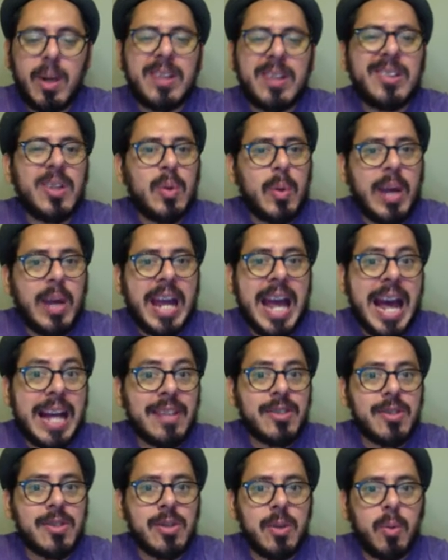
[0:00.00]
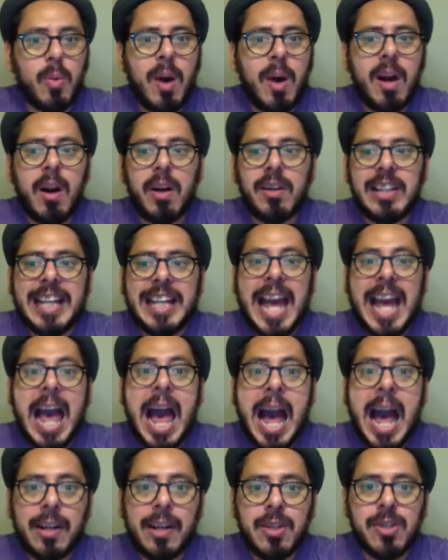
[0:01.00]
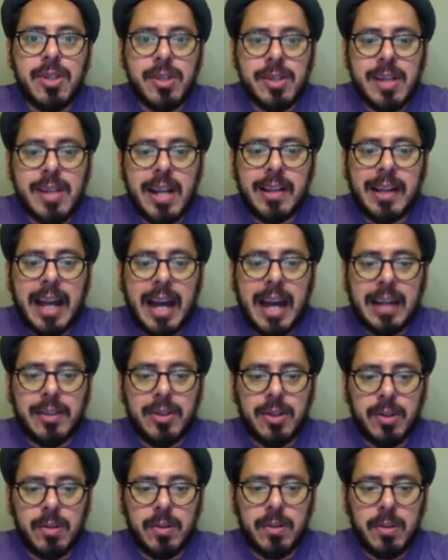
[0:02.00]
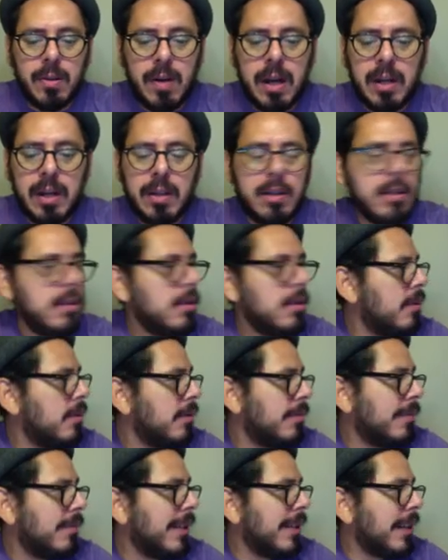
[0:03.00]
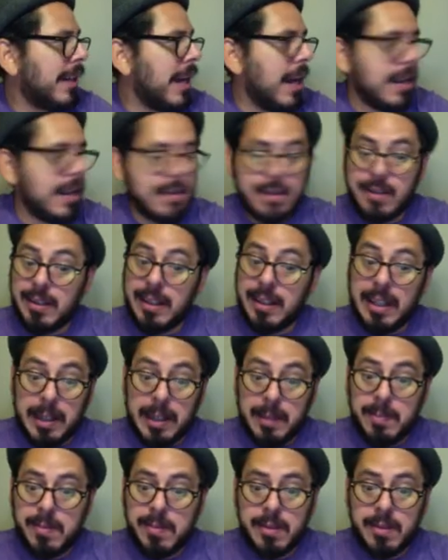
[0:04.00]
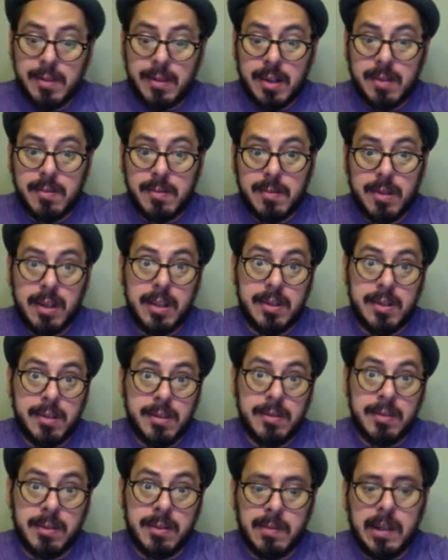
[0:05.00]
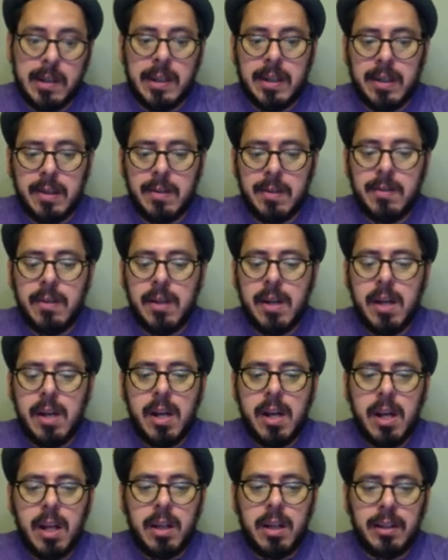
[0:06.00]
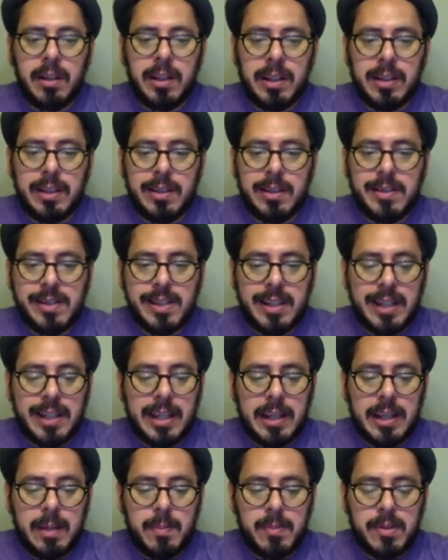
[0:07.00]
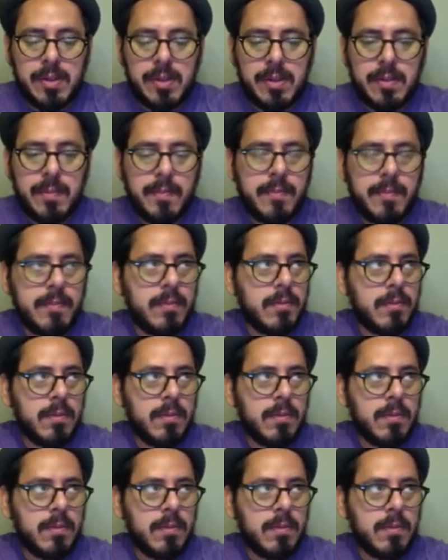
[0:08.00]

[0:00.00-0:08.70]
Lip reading: What do cats do? What are the actions that cat do? All right. My cat sleeps. That's what he's doing right now. It sleeps.